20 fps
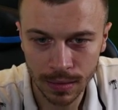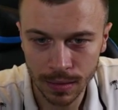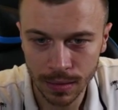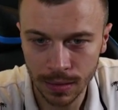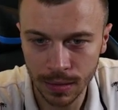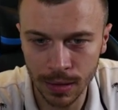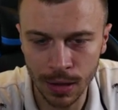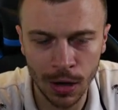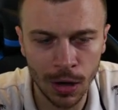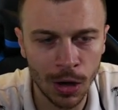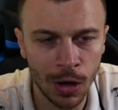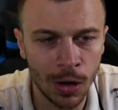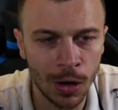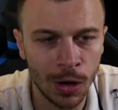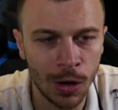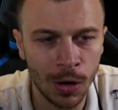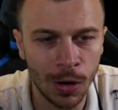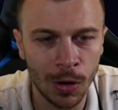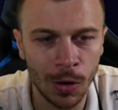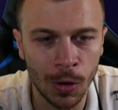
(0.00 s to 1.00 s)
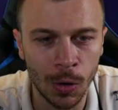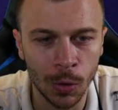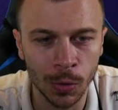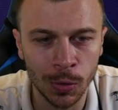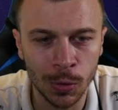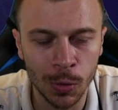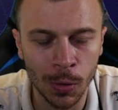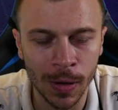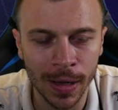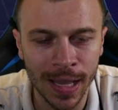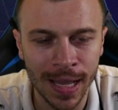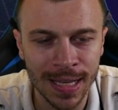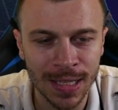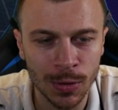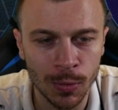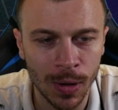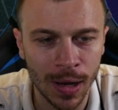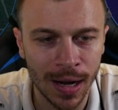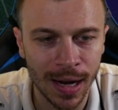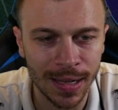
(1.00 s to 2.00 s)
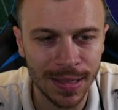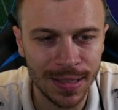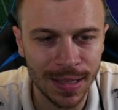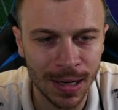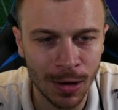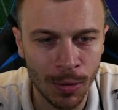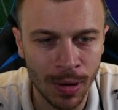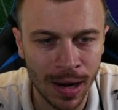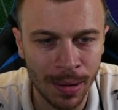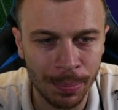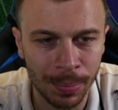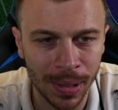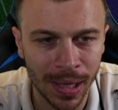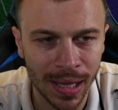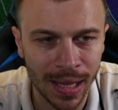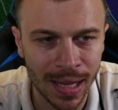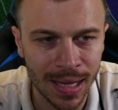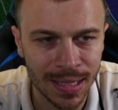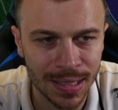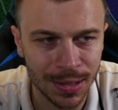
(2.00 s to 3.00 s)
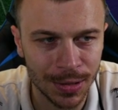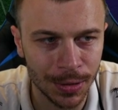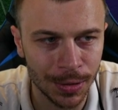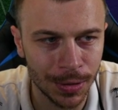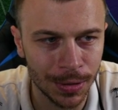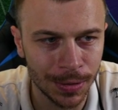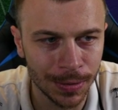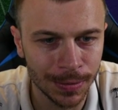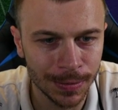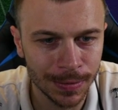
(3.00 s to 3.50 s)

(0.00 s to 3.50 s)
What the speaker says: No, 2 against 1, I didn't want to play against 2.